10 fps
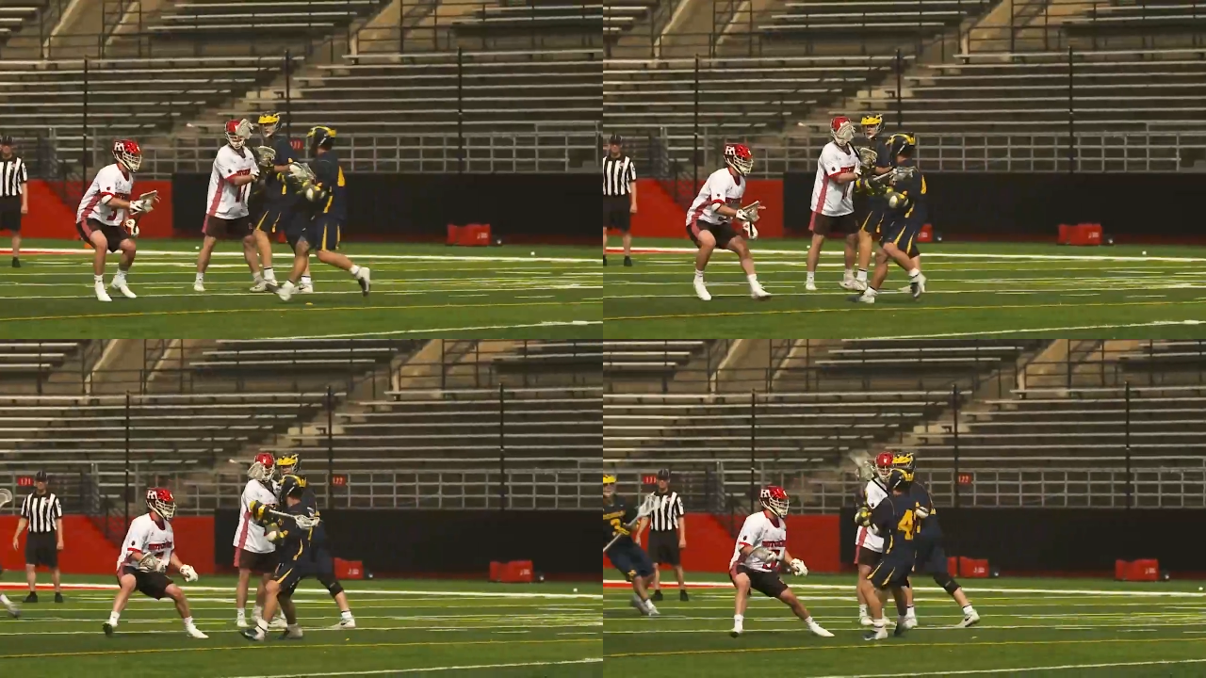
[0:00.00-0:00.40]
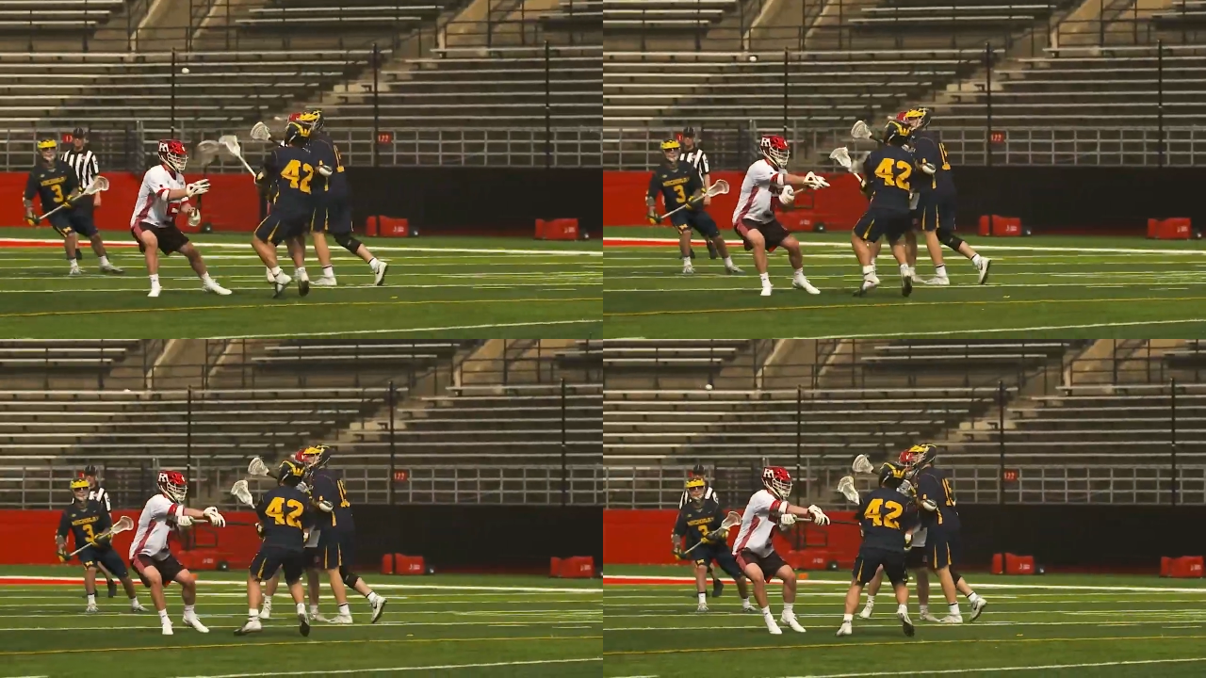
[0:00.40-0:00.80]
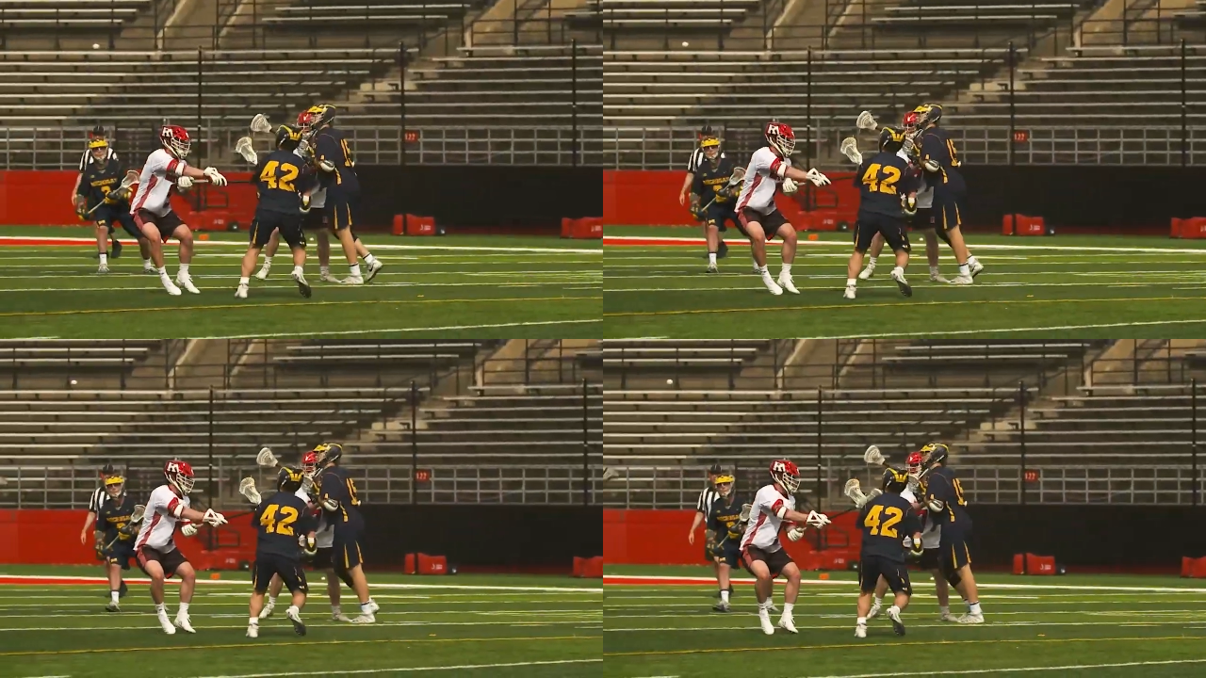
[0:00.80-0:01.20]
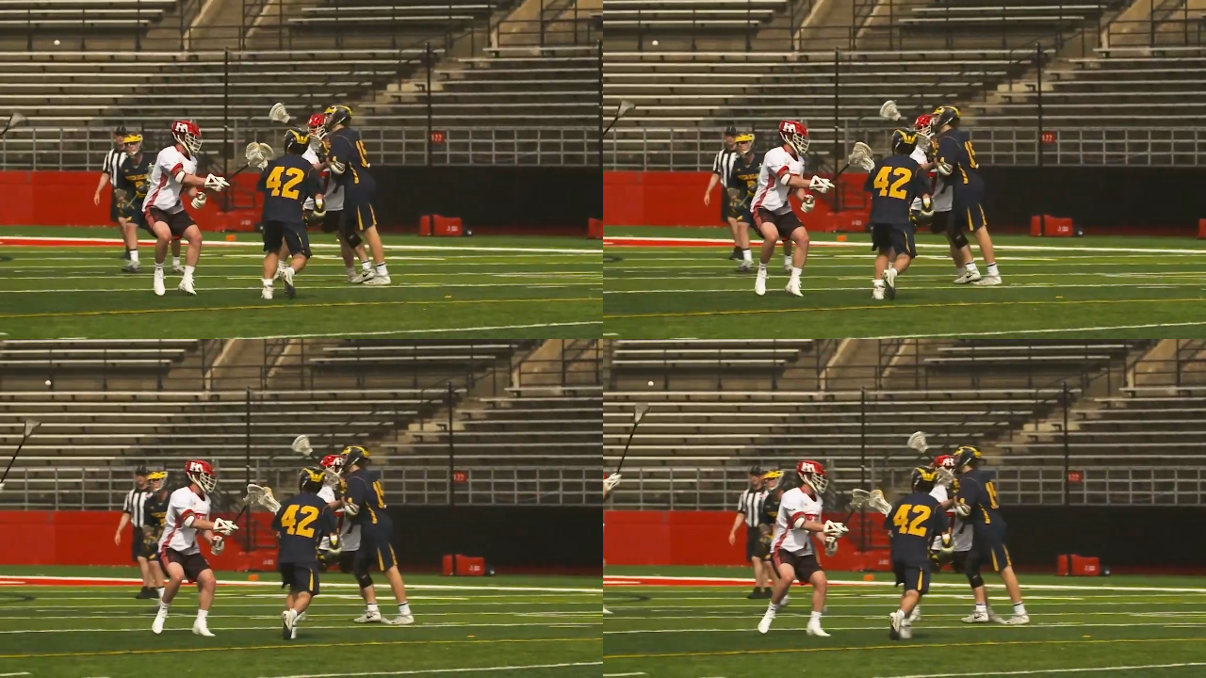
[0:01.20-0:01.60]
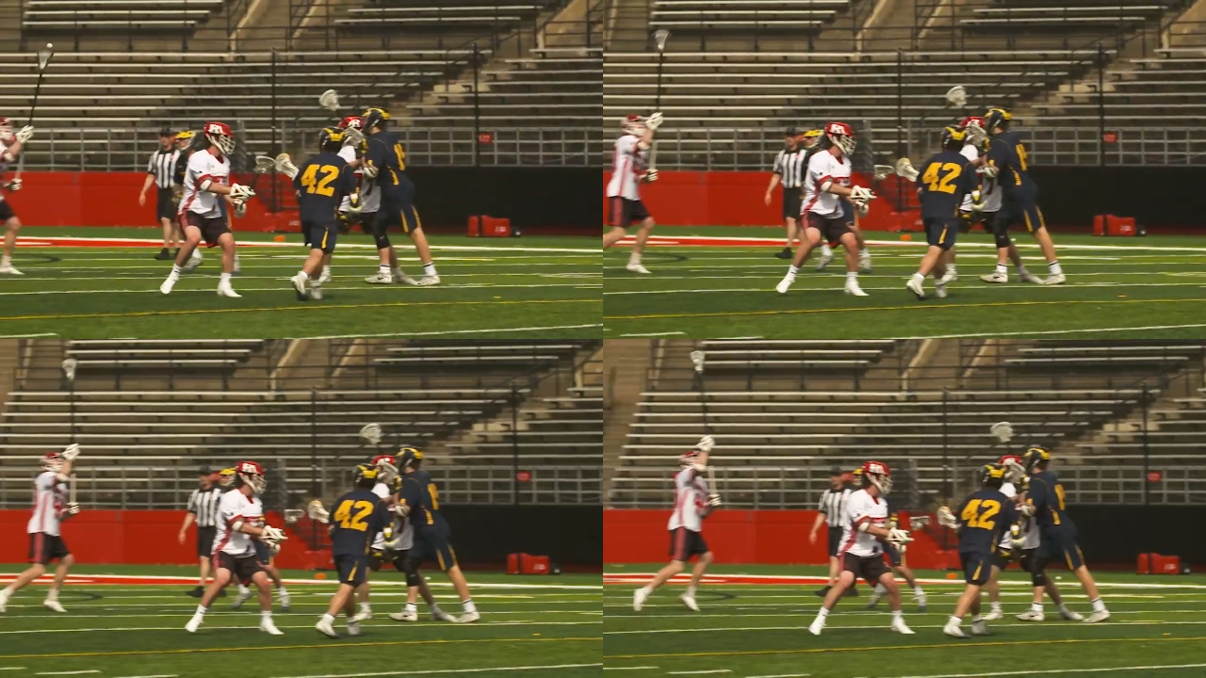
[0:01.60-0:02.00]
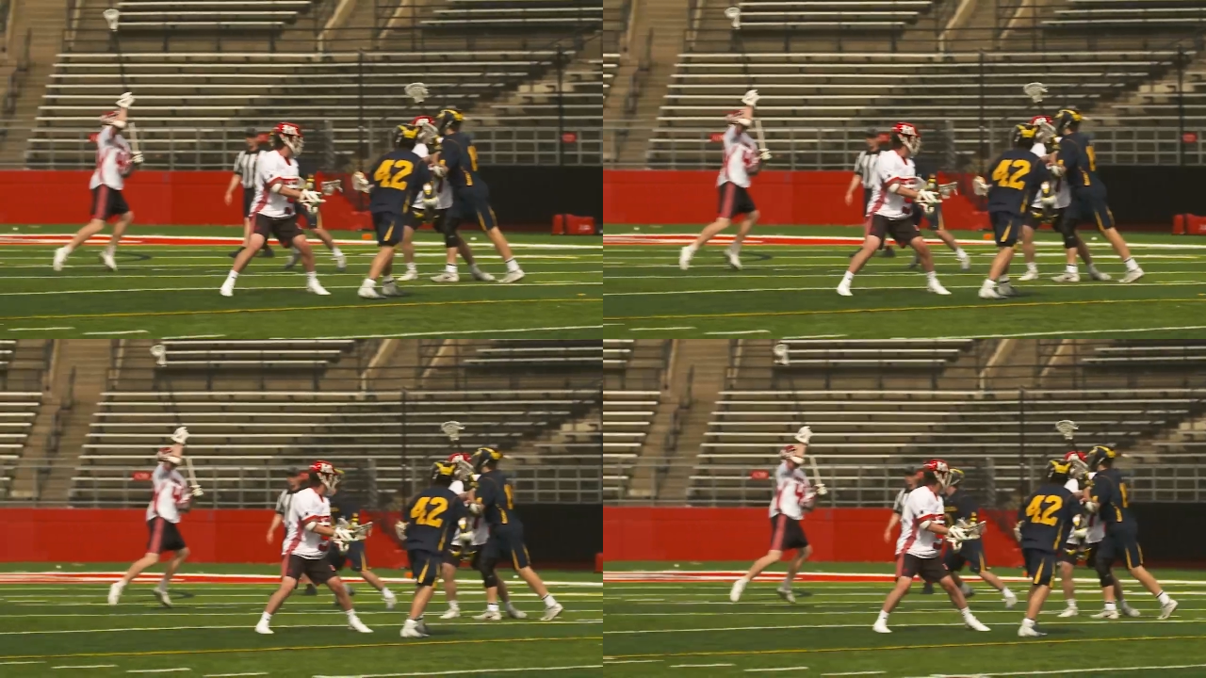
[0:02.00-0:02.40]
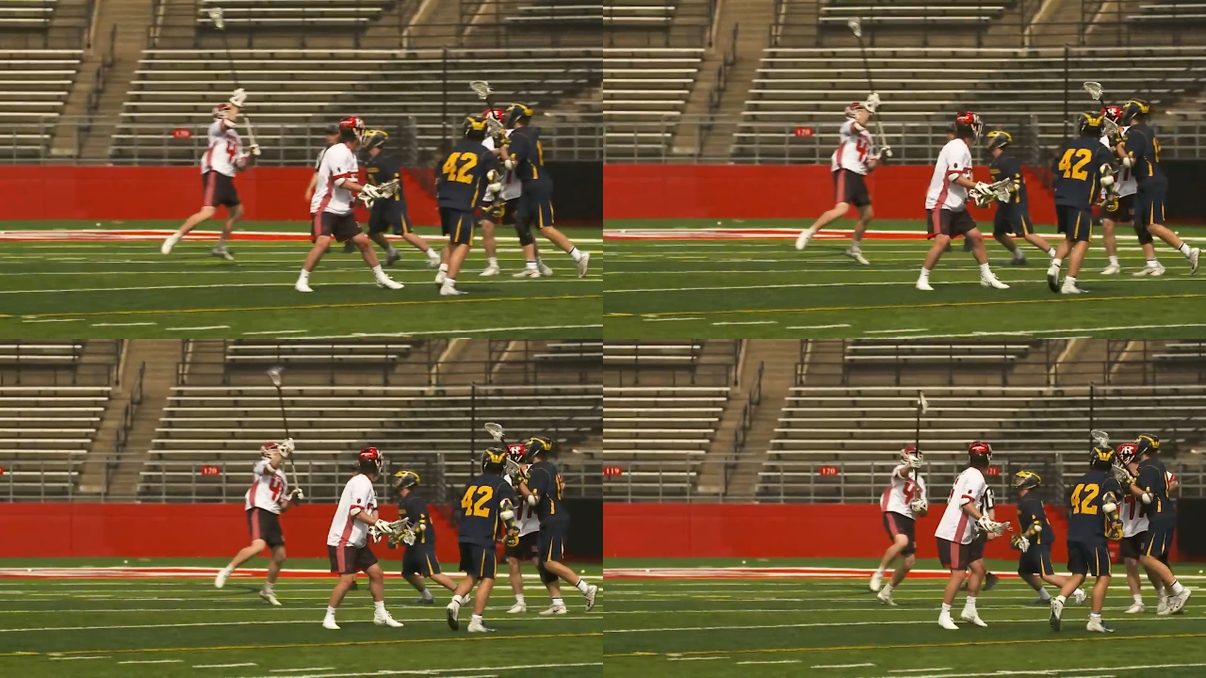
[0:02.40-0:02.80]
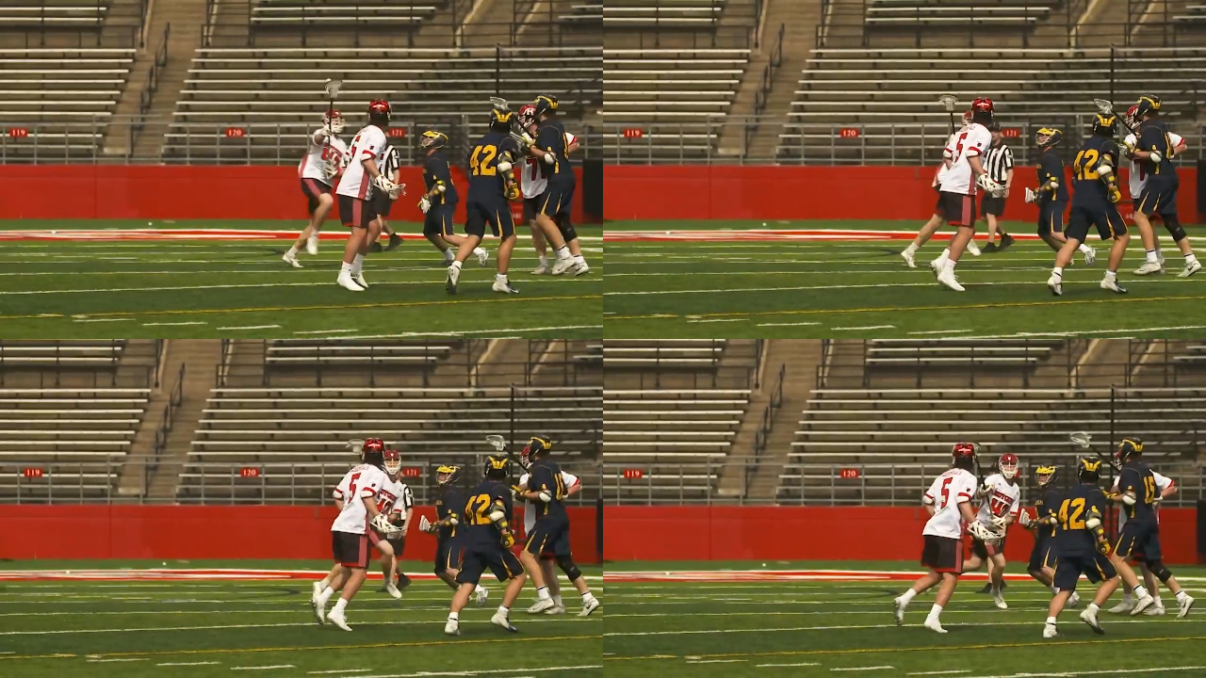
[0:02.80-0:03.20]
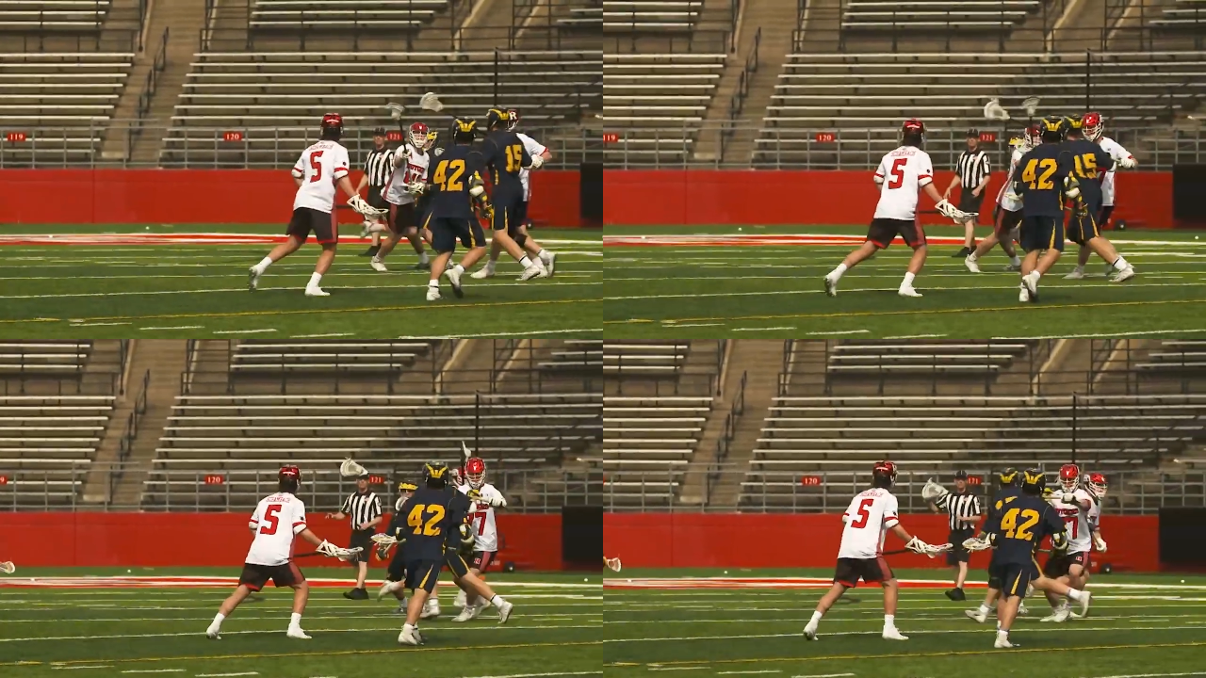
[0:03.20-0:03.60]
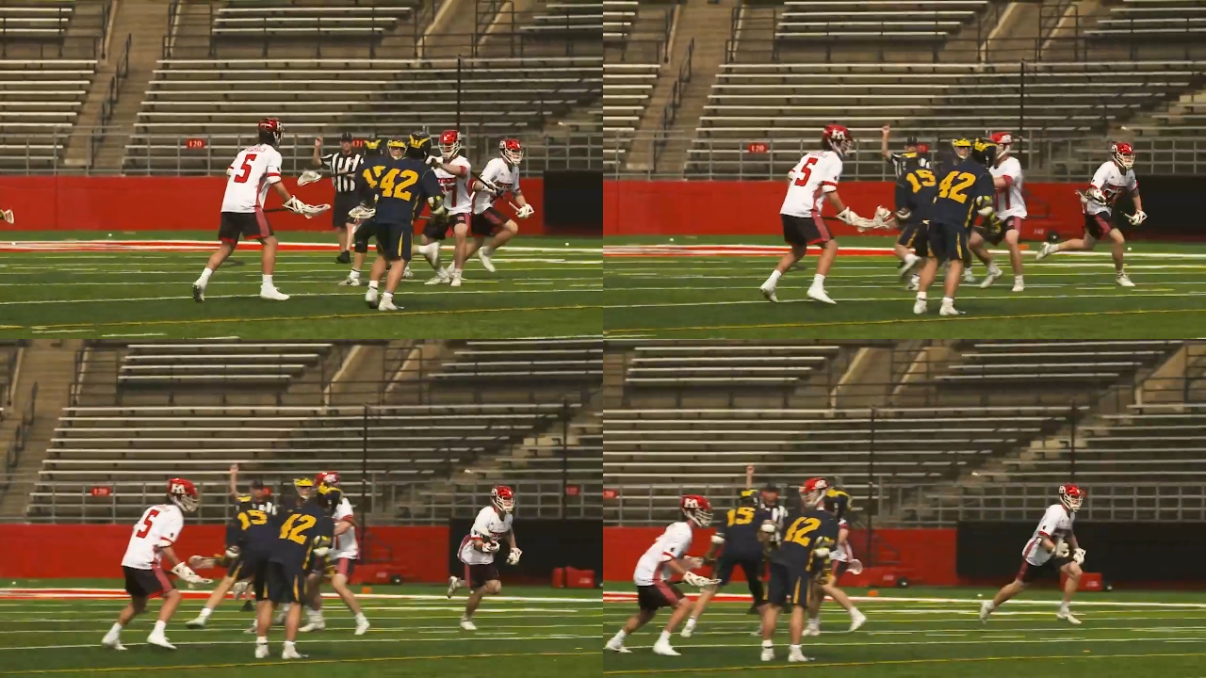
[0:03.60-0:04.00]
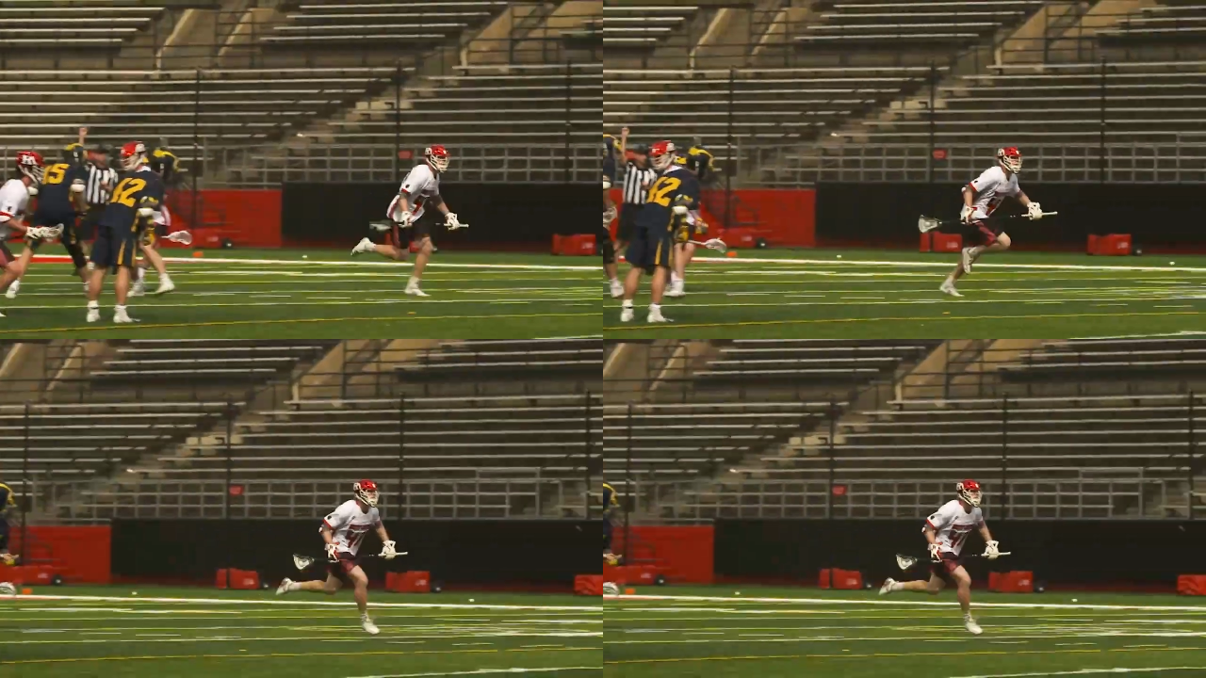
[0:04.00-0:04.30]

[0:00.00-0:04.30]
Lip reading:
Nobody's mouth can be seen.